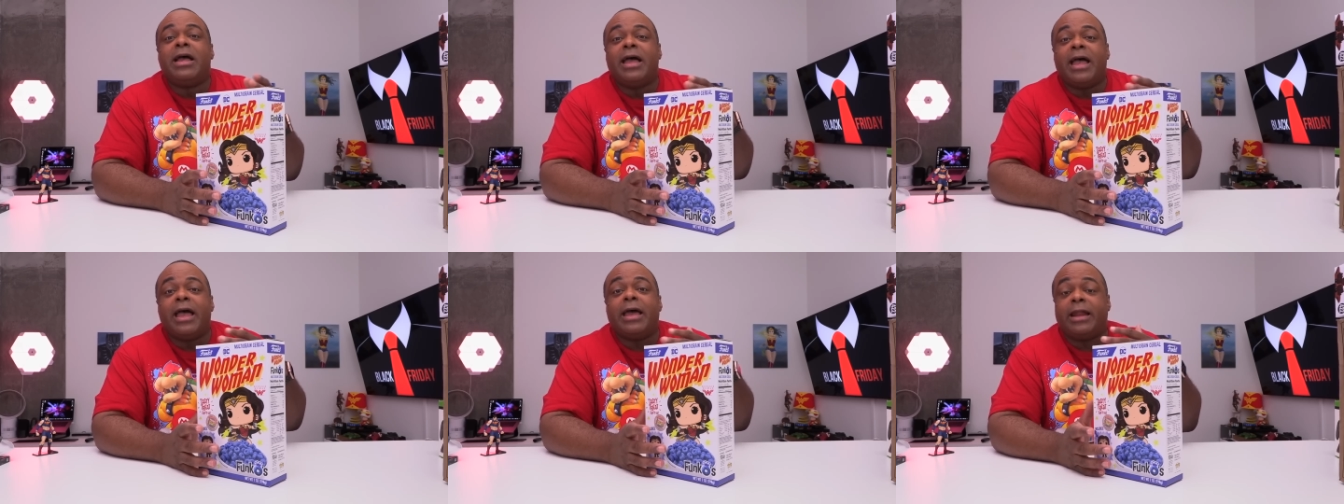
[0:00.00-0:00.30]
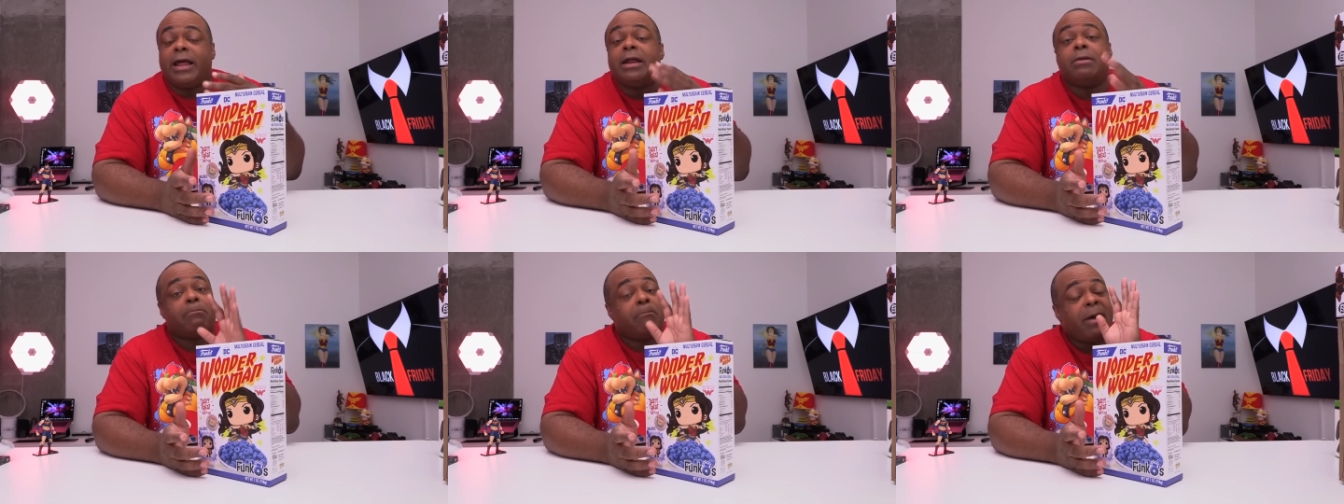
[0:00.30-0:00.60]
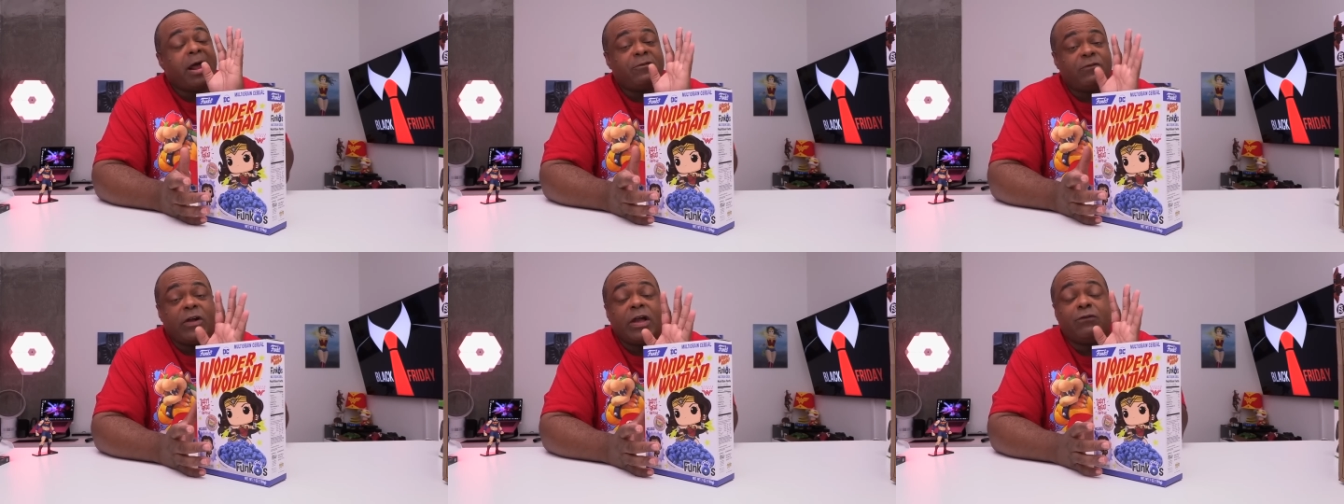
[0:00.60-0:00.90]
and, and
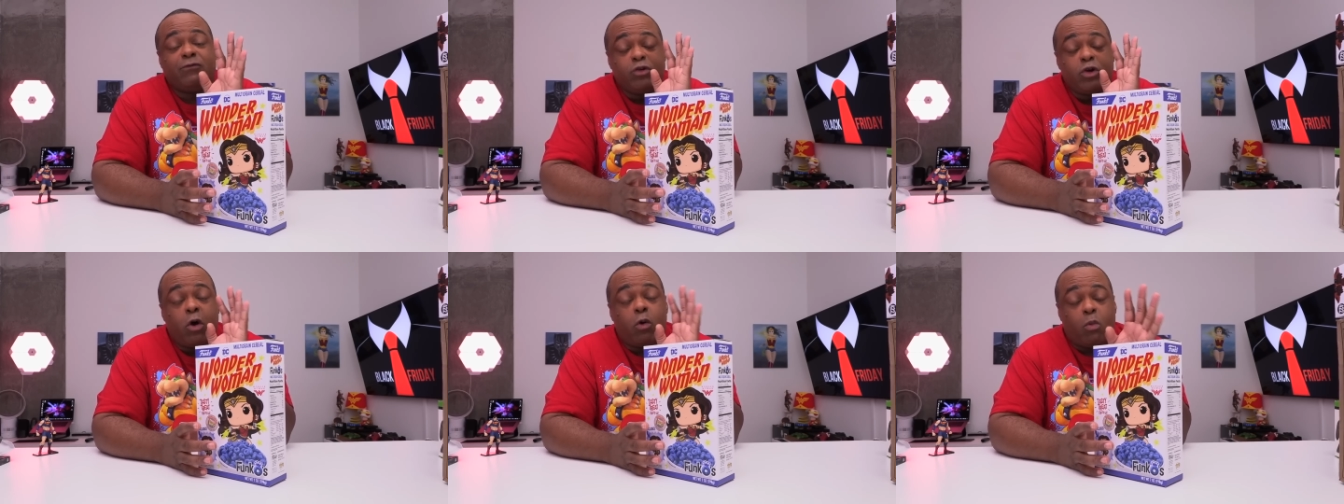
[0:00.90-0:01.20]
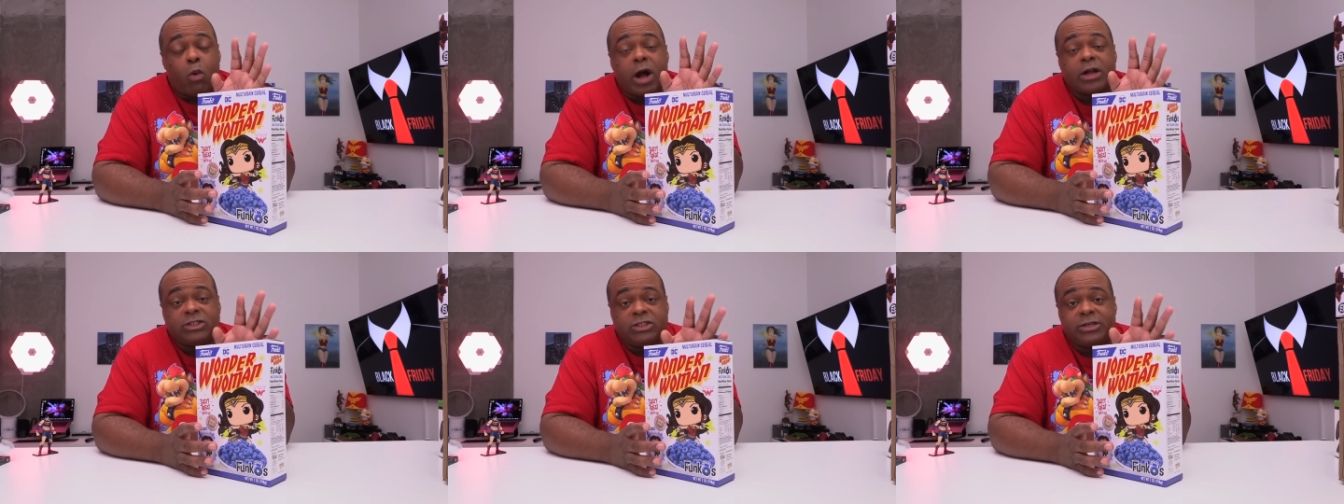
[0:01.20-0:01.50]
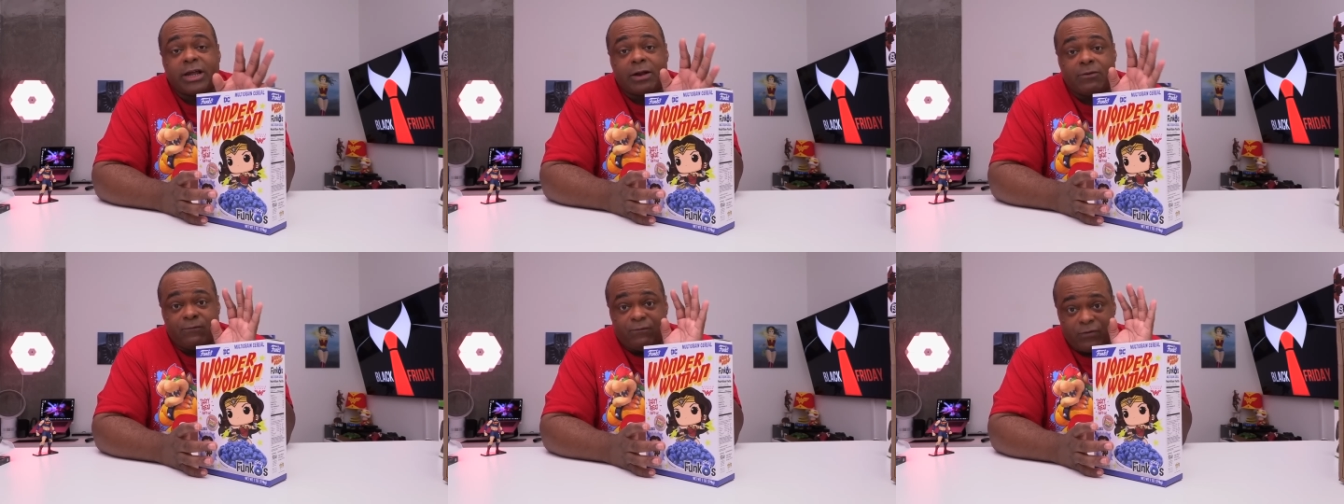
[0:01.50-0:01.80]
matter of fact, if you go watch
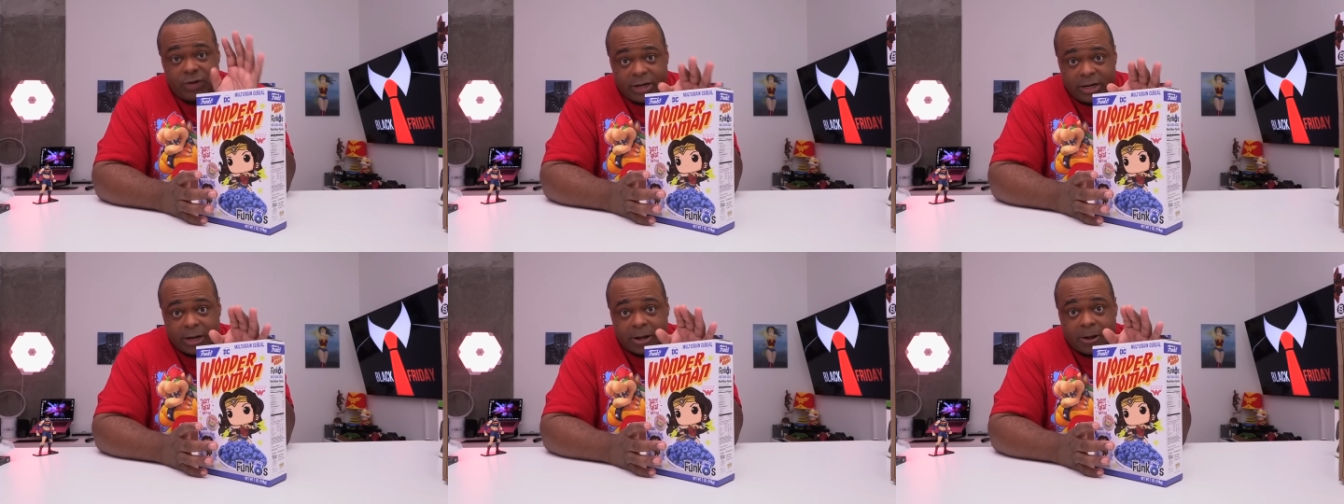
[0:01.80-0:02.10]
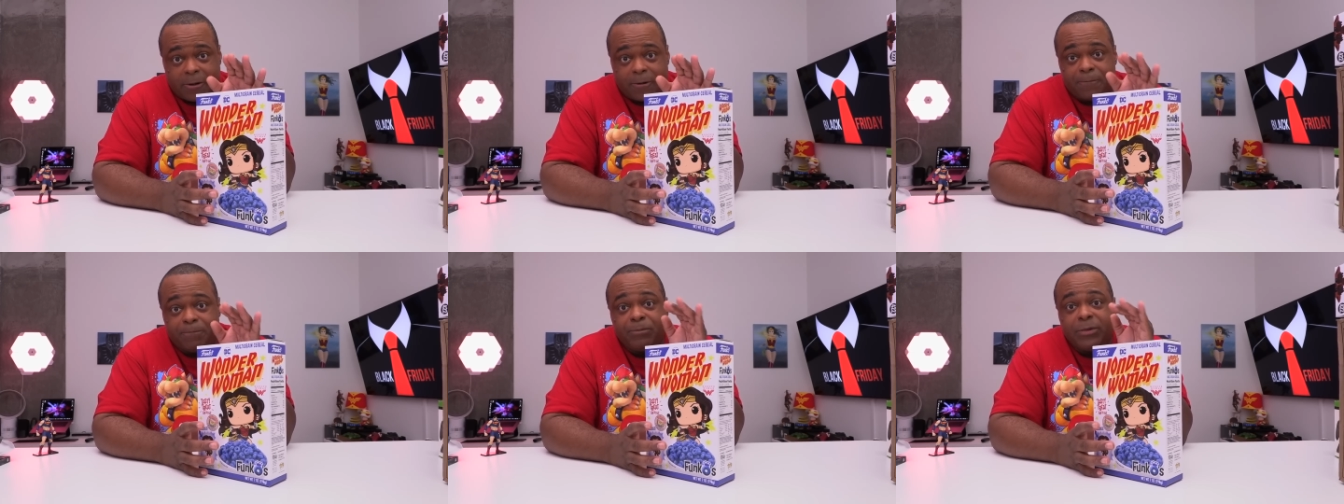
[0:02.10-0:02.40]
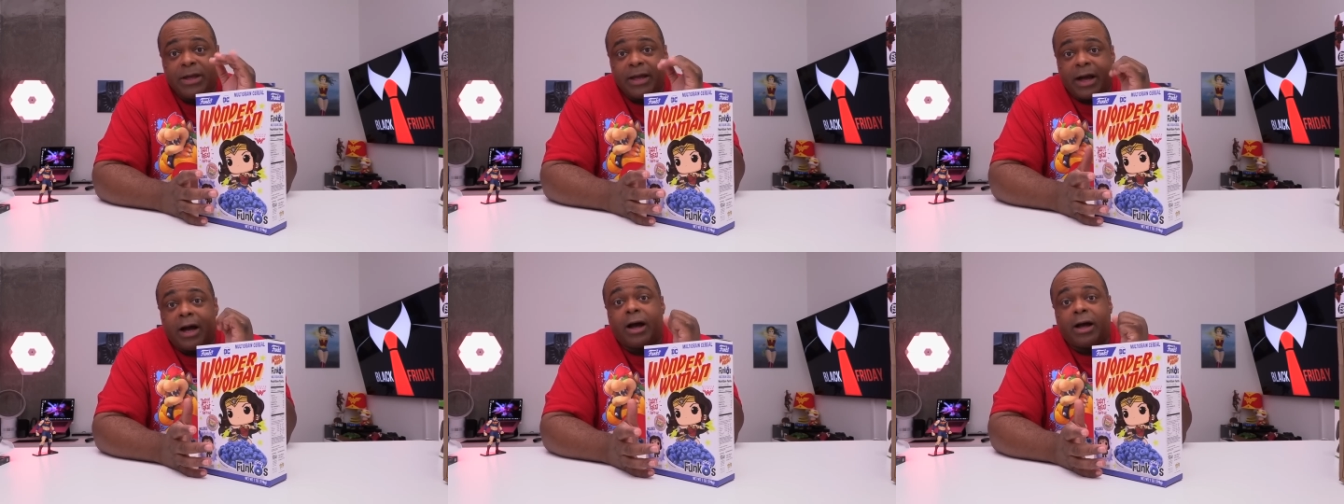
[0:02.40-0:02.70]
that video,
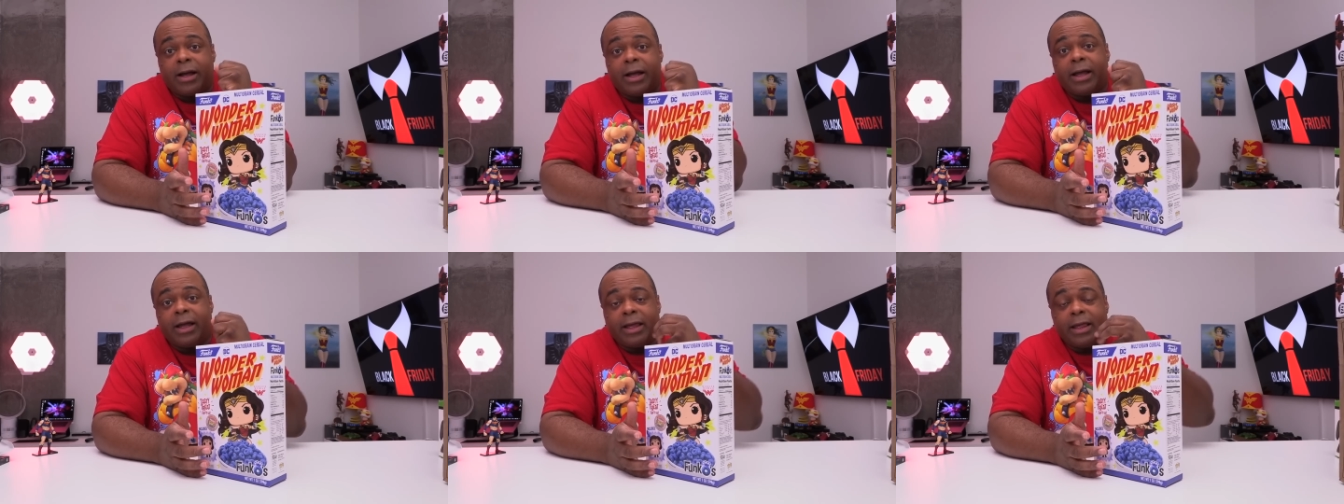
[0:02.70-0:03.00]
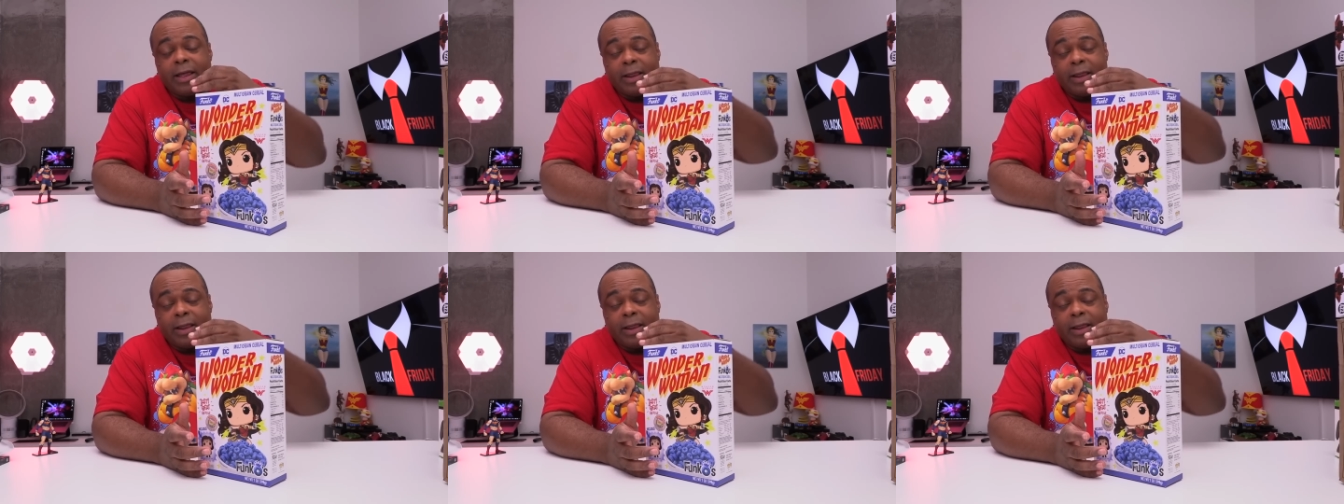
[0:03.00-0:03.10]
uh,